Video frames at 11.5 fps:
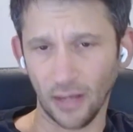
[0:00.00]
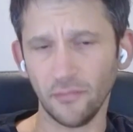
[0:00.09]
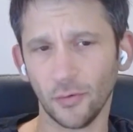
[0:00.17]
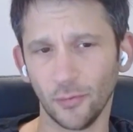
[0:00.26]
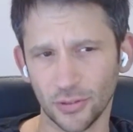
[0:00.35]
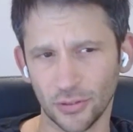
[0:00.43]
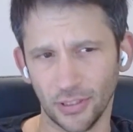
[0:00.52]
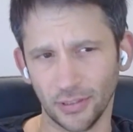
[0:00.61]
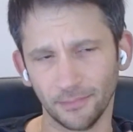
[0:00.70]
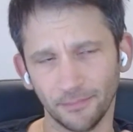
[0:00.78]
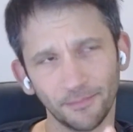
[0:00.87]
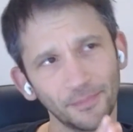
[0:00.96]
I have a
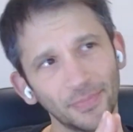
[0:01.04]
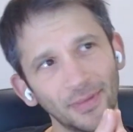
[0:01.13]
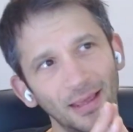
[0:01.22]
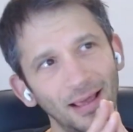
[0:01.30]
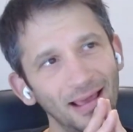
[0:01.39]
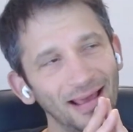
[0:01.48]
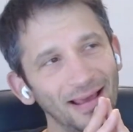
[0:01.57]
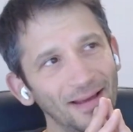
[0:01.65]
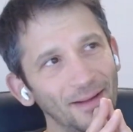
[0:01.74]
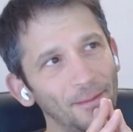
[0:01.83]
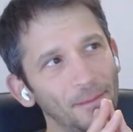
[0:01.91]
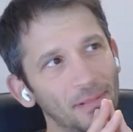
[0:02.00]
question.
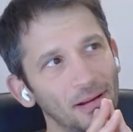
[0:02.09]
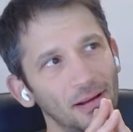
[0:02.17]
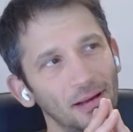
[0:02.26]
And